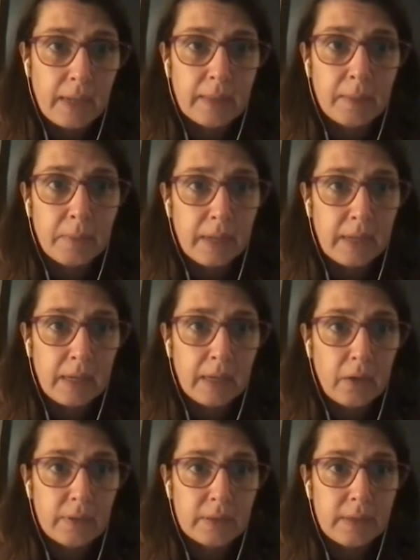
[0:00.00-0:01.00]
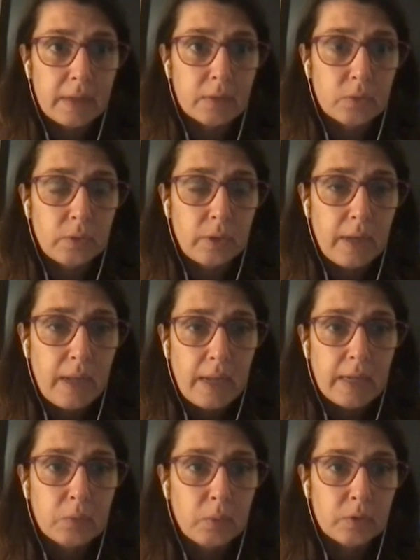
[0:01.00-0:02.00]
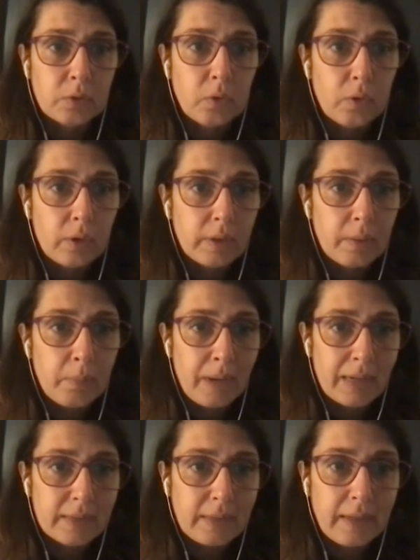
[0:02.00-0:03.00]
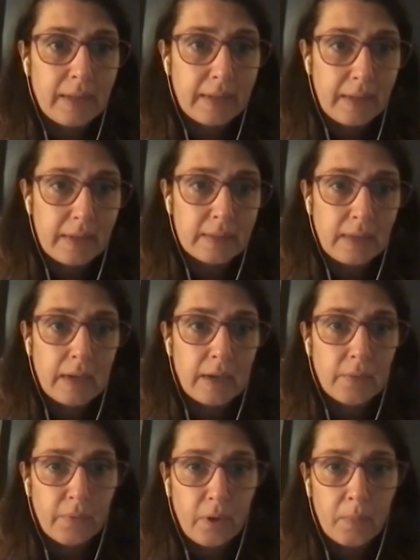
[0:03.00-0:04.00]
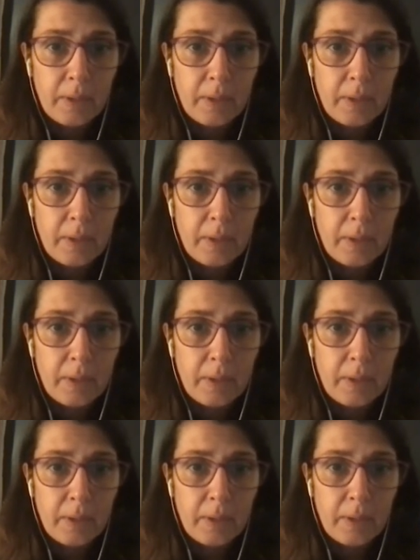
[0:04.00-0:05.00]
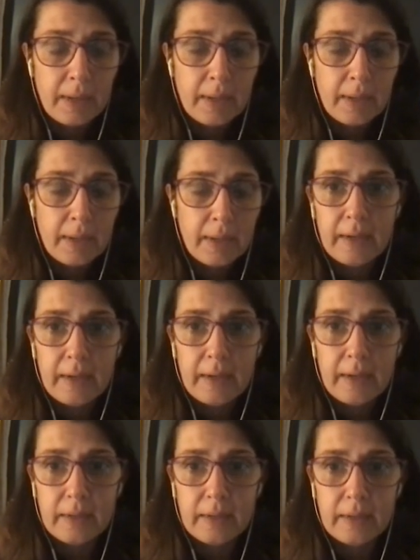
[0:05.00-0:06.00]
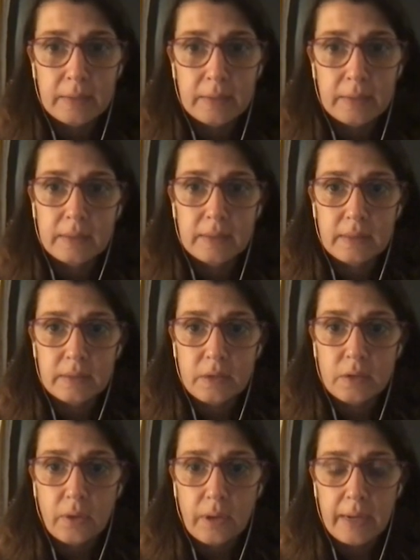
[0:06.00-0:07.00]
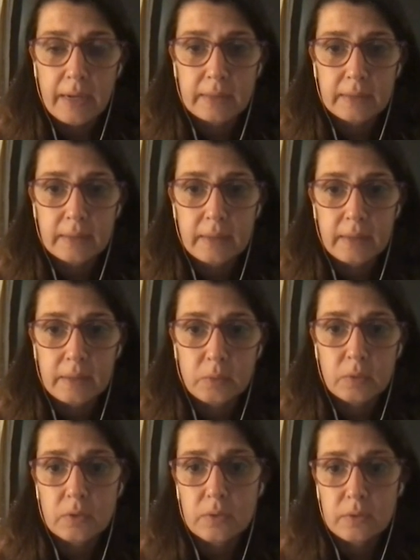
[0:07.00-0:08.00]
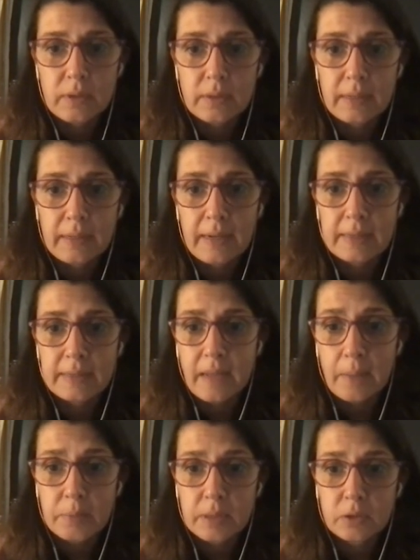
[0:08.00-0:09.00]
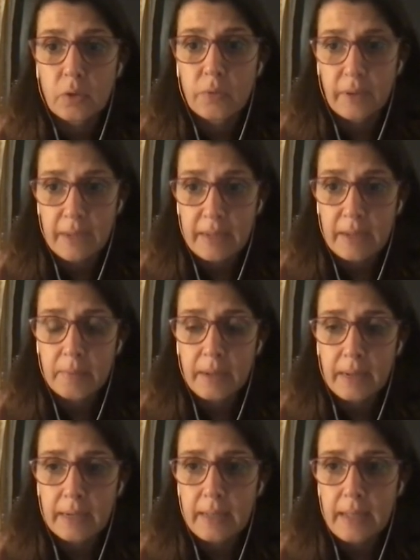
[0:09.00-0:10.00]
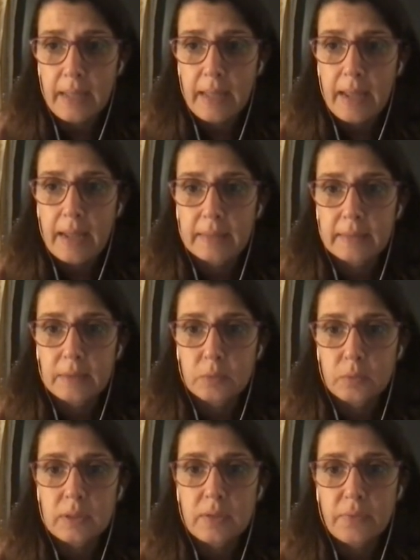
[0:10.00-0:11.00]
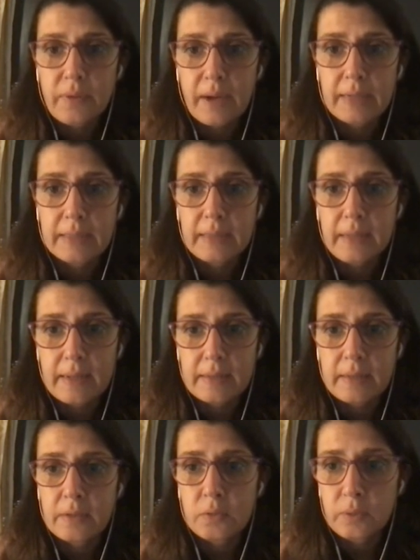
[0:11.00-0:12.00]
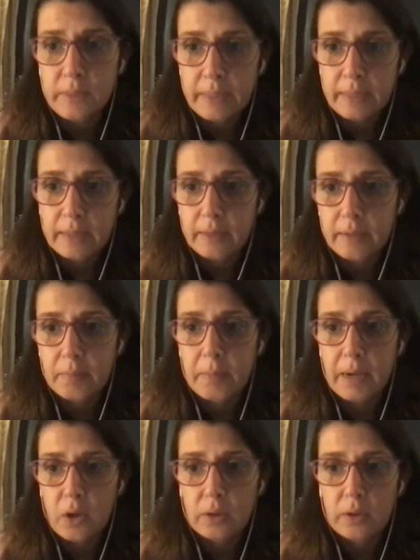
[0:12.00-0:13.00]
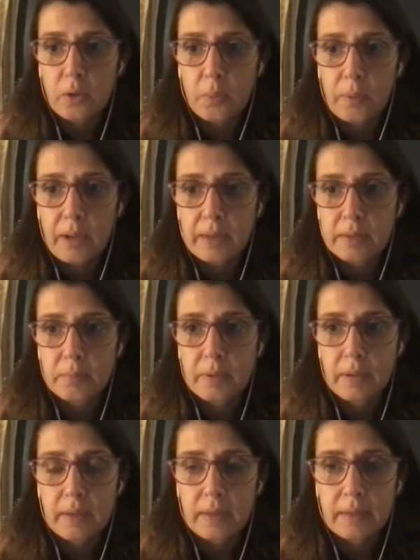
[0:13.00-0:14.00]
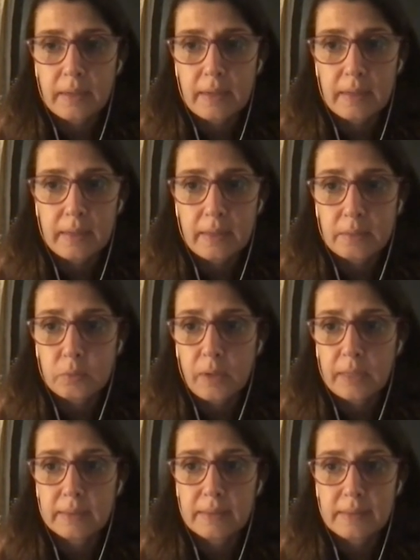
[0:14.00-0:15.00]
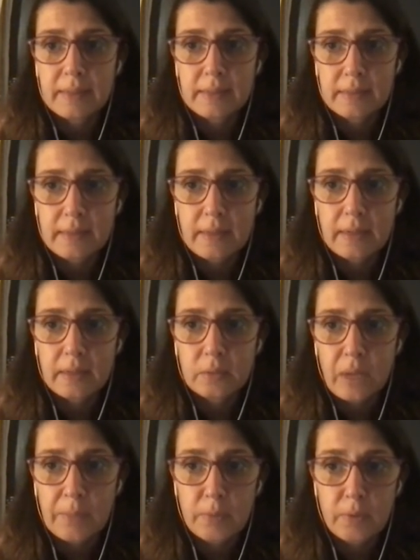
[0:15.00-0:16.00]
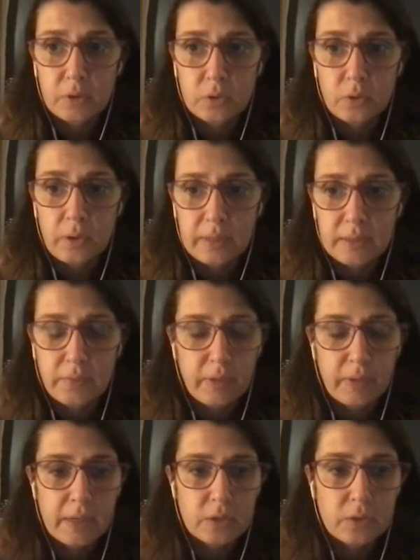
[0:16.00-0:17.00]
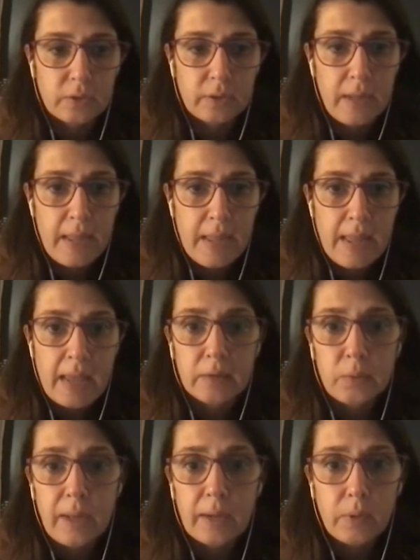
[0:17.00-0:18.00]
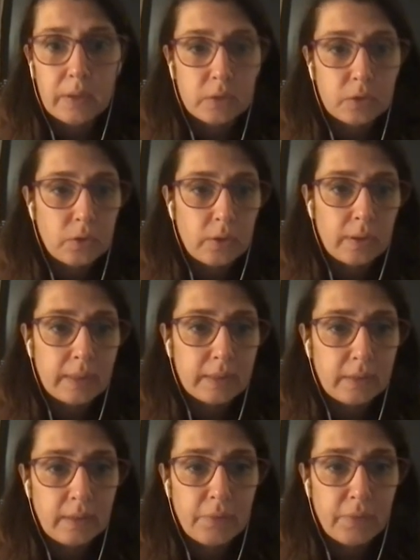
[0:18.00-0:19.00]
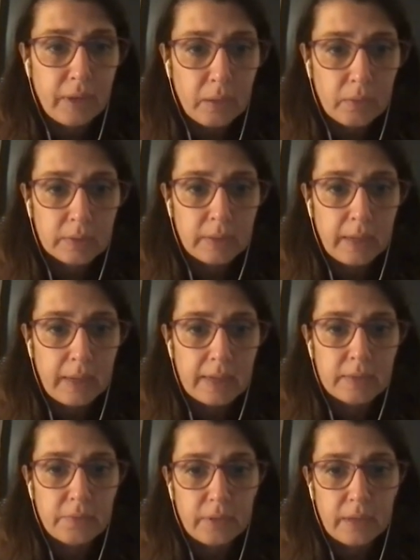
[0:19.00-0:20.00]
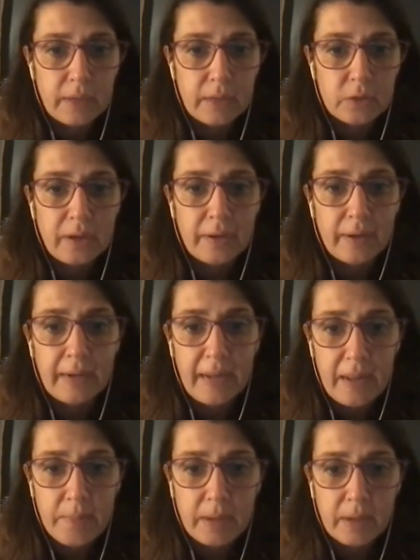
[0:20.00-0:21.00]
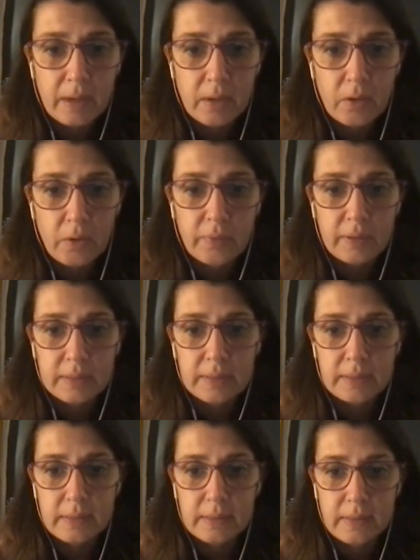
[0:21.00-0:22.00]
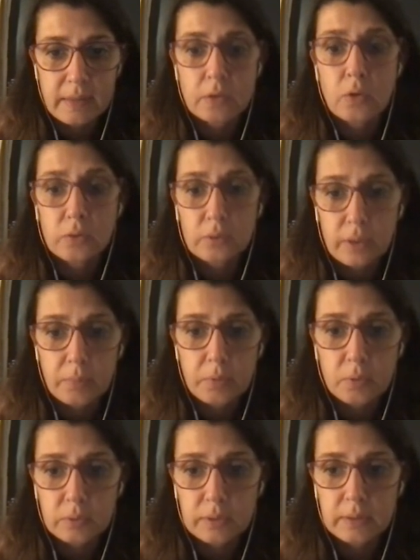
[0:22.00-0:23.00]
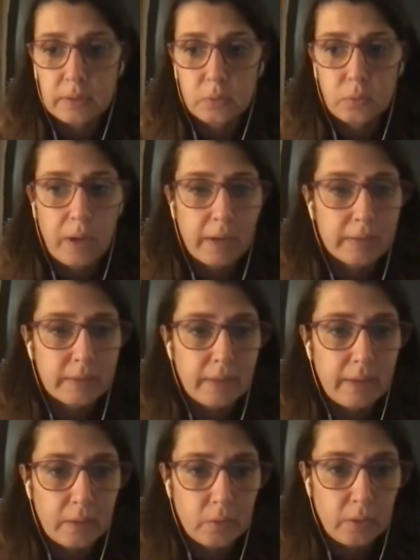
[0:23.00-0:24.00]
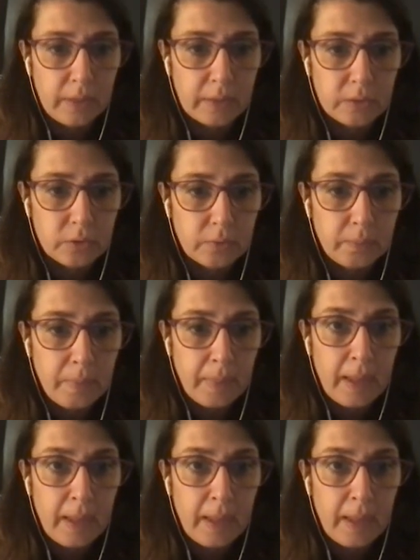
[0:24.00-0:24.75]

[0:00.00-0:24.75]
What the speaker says: At the beginning of the century, it was called blastic NK cell lymphoma. Then in 2008, it was considered a subset of AML, and it was defined as a unique myeloid neoplasm in the 2016 WHO classification. And we are quite sure that the frequent reclassification and renaming of this disease has contributed to under-recognition.